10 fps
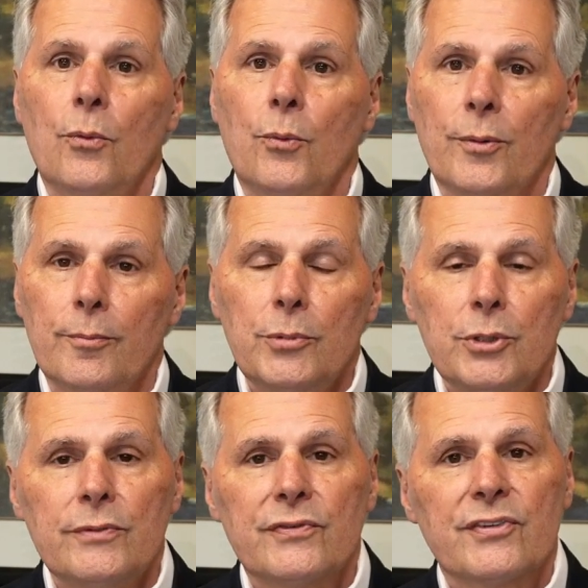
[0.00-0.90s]
were
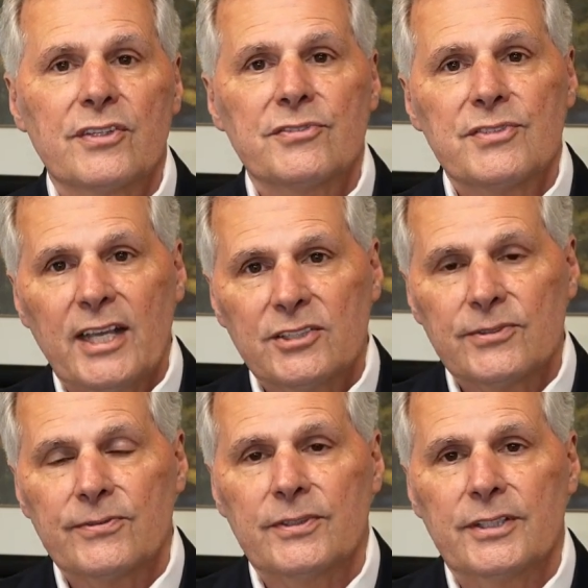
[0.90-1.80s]
moved
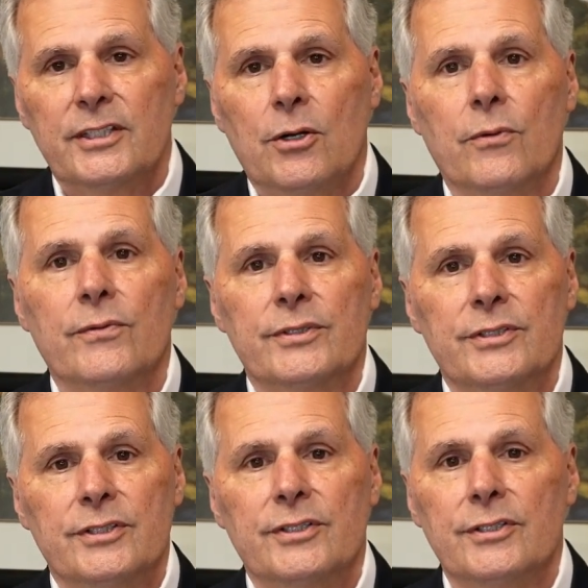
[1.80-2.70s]
successfully over
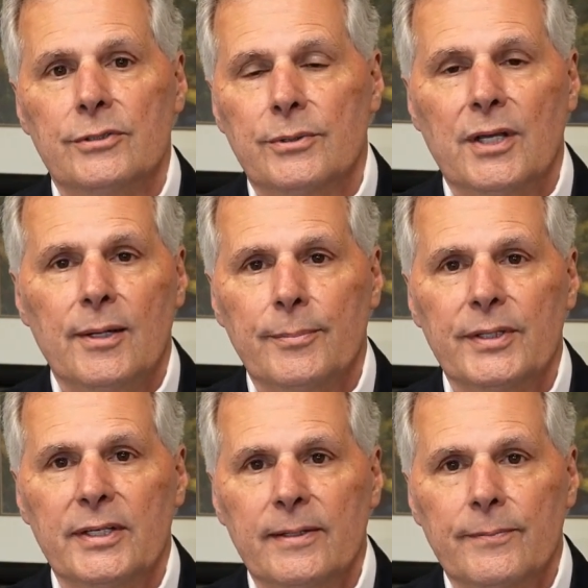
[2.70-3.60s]
to the new
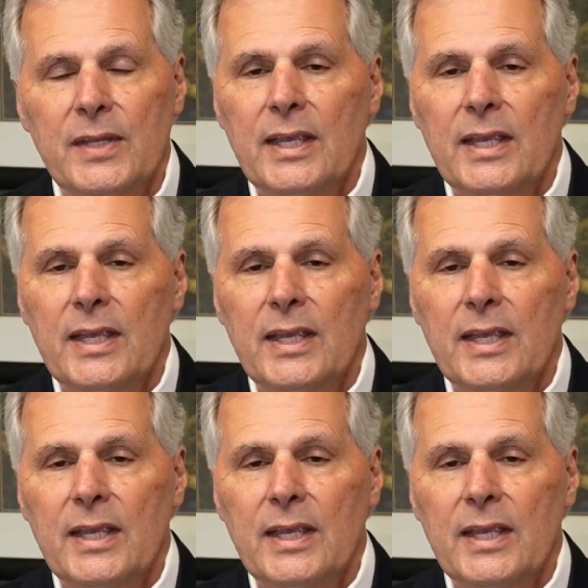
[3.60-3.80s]
company.